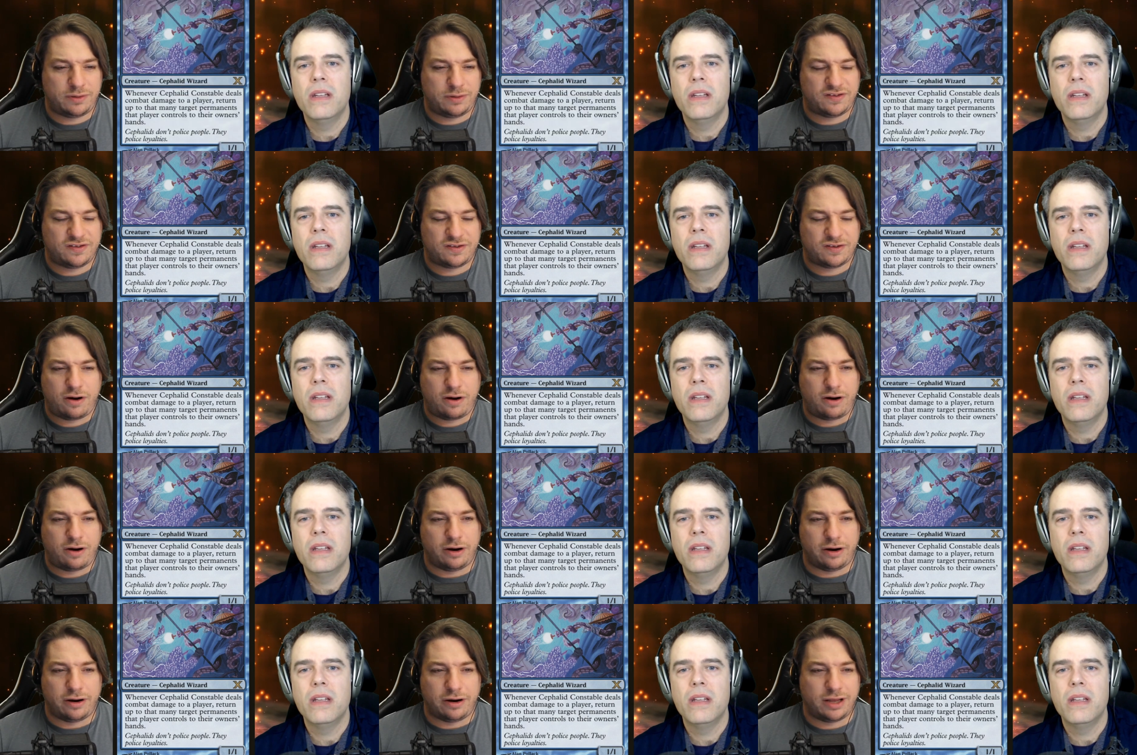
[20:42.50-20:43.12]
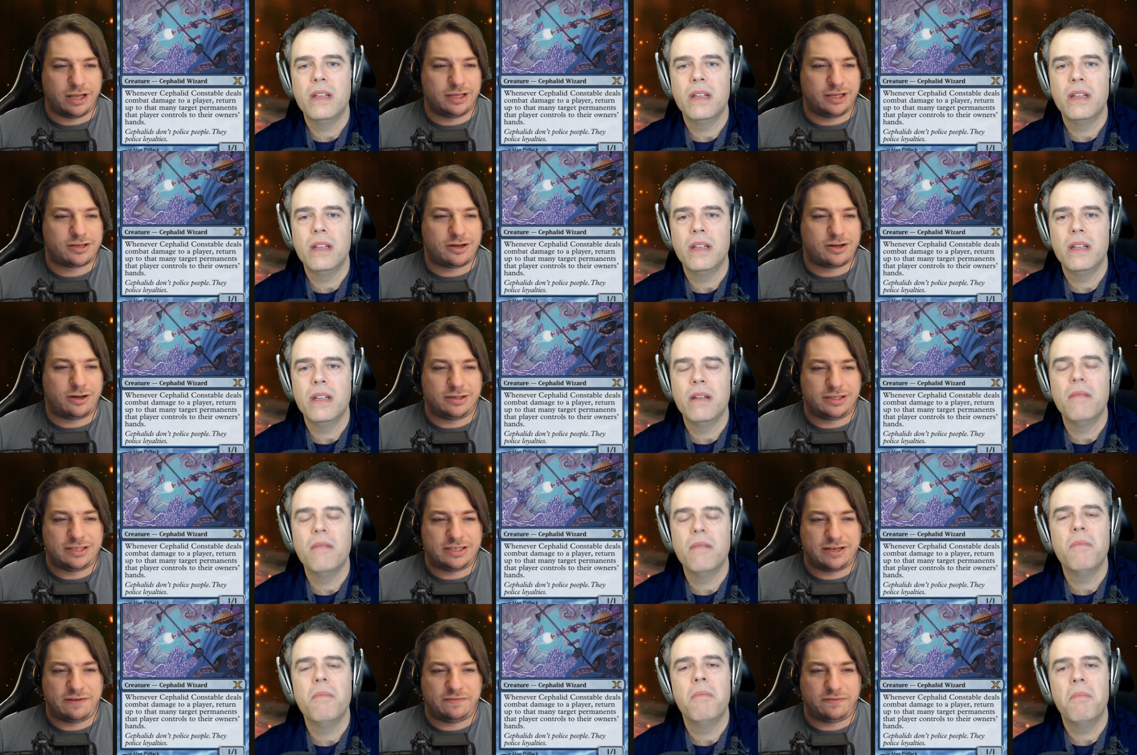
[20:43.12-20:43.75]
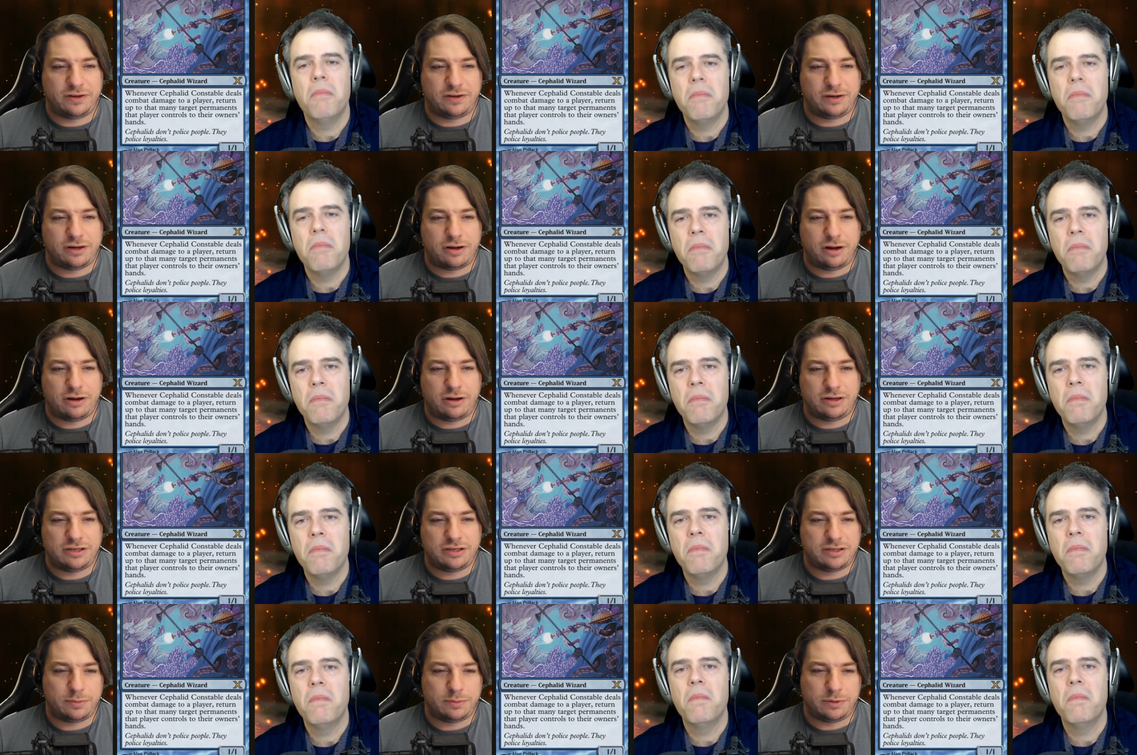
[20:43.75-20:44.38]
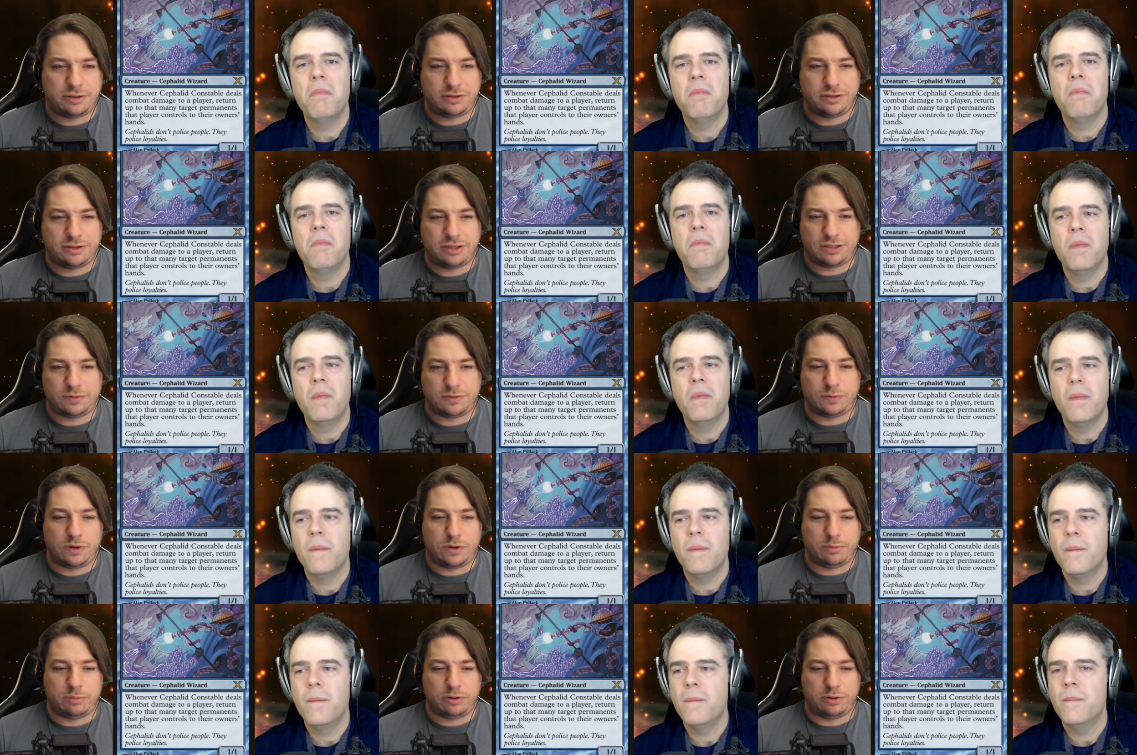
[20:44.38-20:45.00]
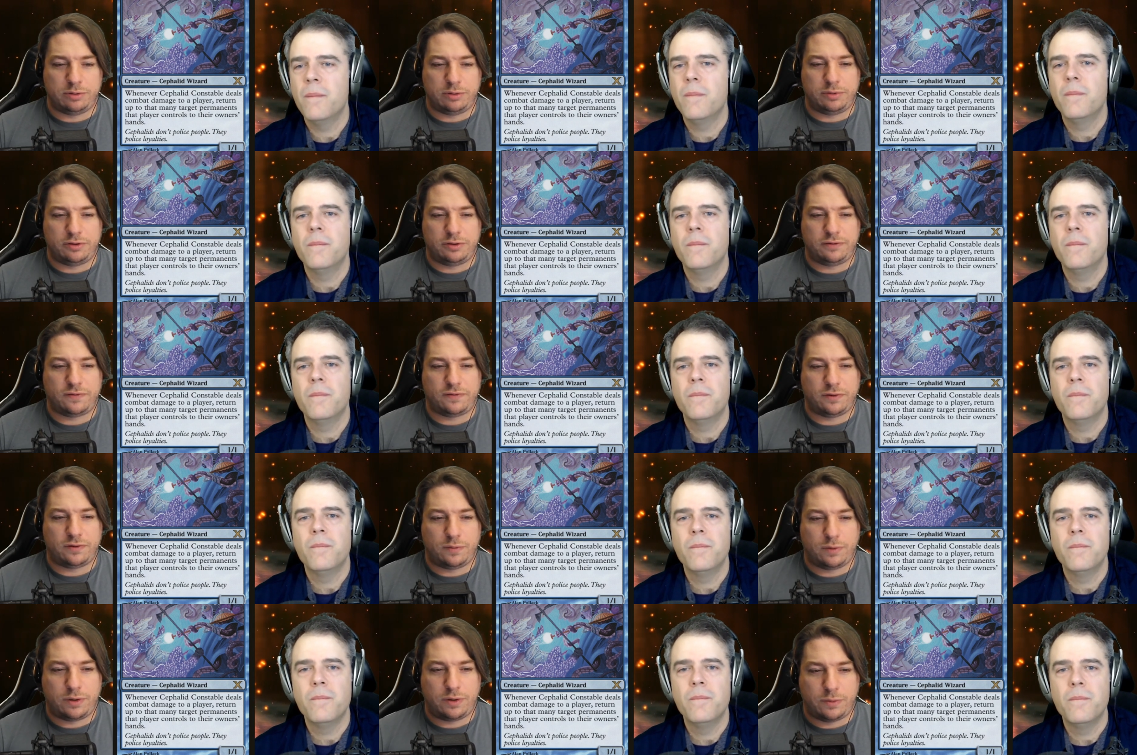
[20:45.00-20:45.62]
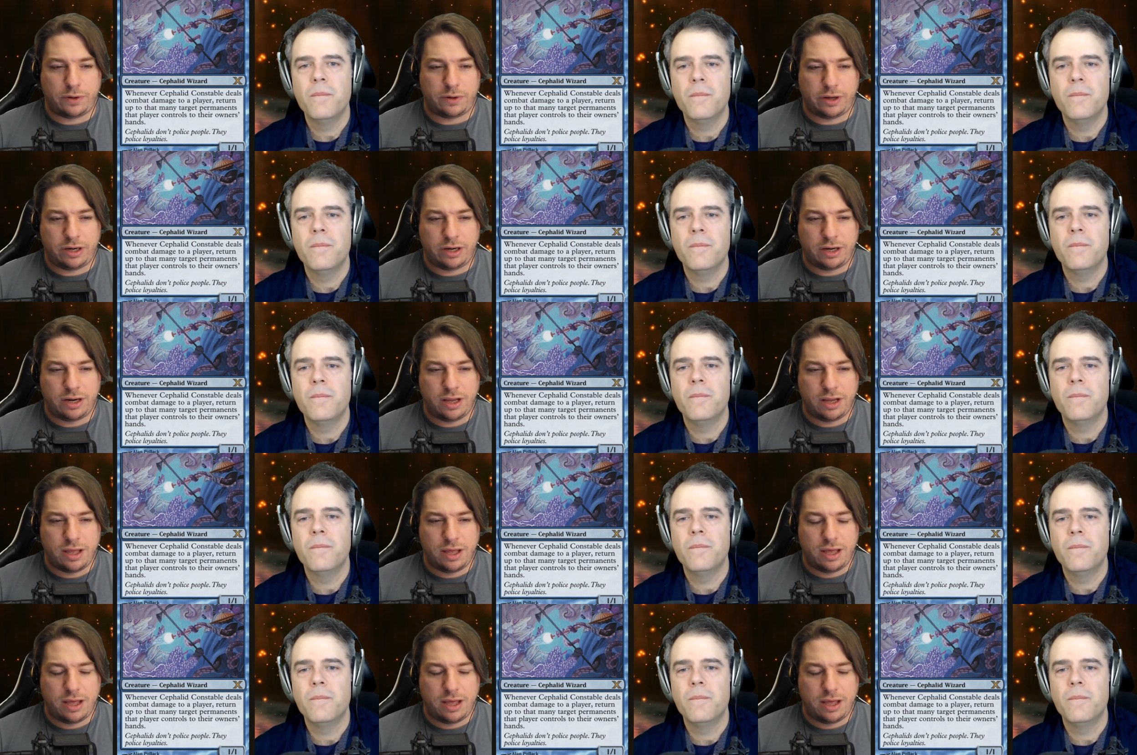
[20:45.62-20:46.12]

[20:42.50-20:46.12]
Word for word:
Speaker 1: this card. It's called Cephalid Constable. It's one blue blue for a one one.